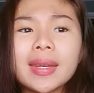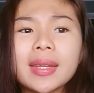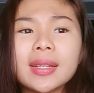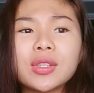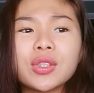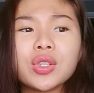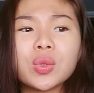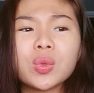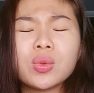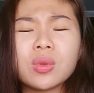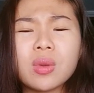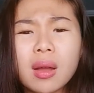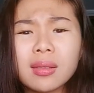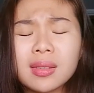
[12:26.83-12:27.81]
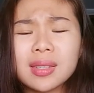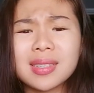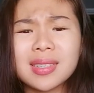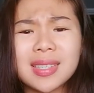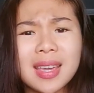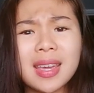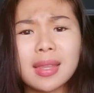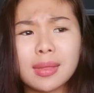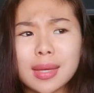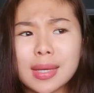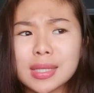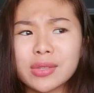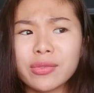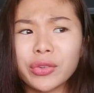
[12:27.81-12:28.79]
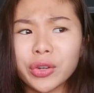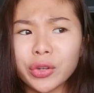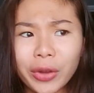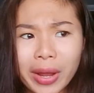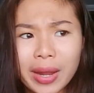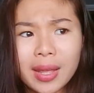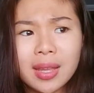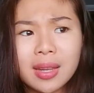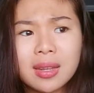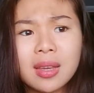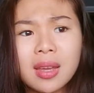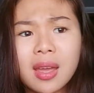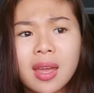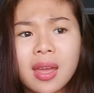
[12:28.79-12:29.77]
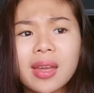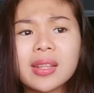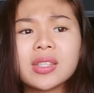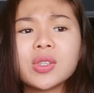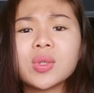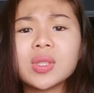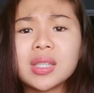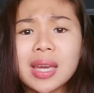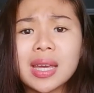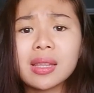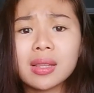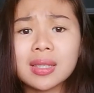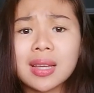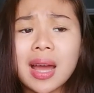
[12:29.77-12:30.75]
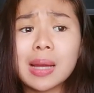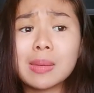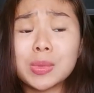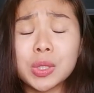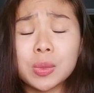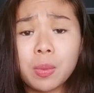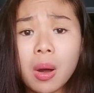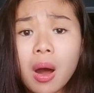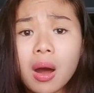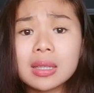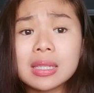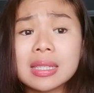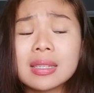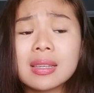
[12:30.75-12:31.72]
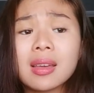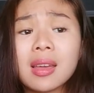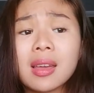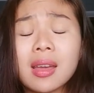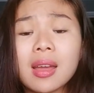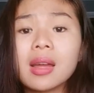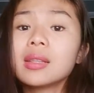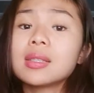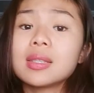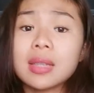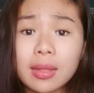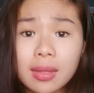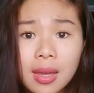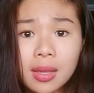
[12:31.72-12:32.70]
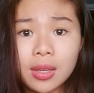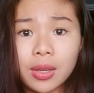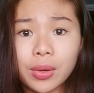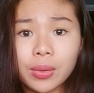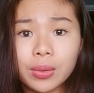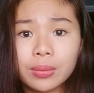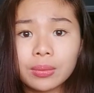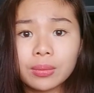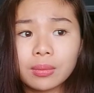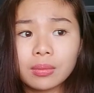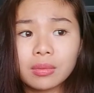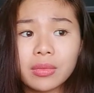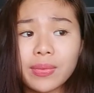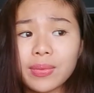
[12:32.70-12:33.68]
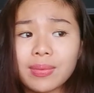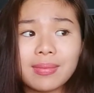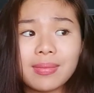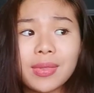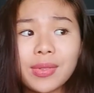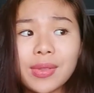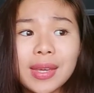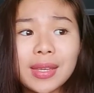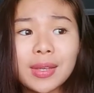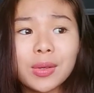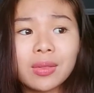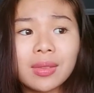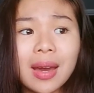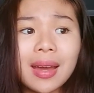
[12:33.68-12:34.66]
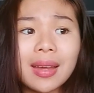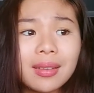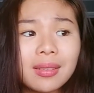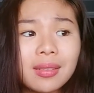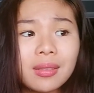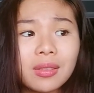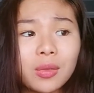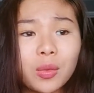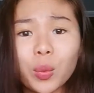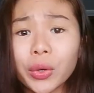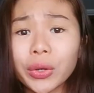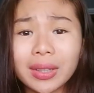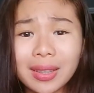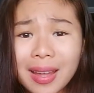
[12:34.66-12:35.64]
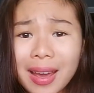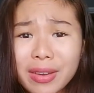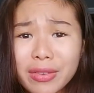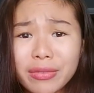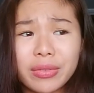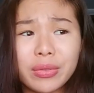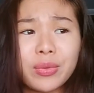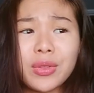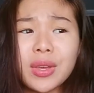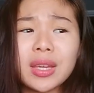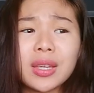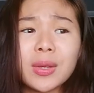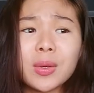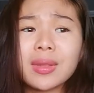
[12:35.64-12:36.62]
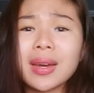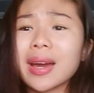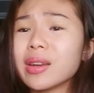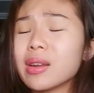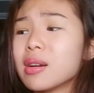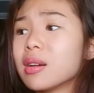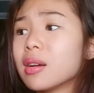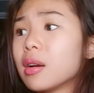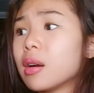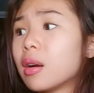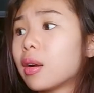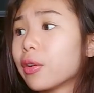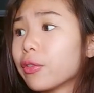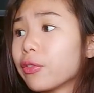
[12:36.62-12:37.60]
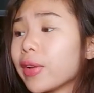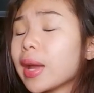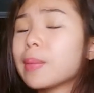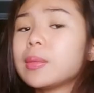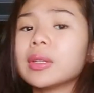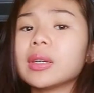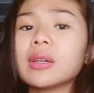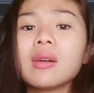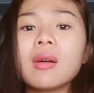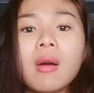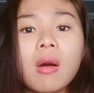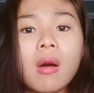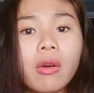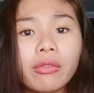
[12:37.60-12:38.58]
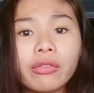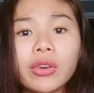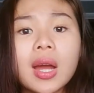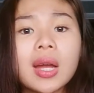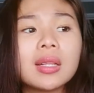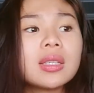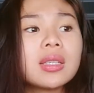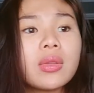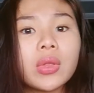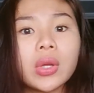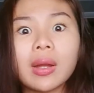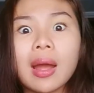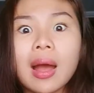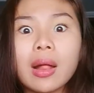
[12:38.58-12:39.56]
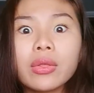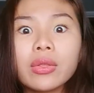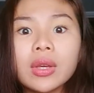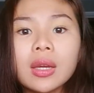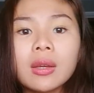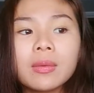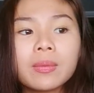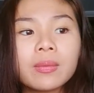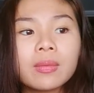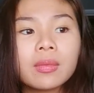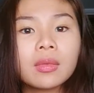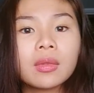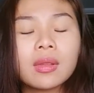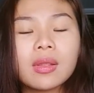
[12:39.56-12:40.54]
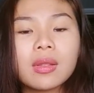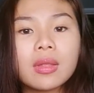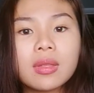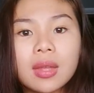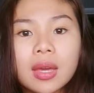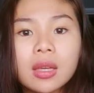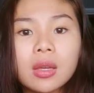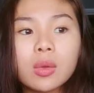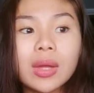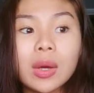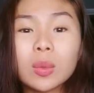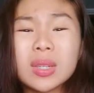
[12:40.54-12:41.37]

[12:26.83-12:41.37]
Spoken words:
we're just reminded to not take things for granted and to take the time to pause and to say thank you. Thank you that we're alive. Thank you that our family, our friends, they're healthy.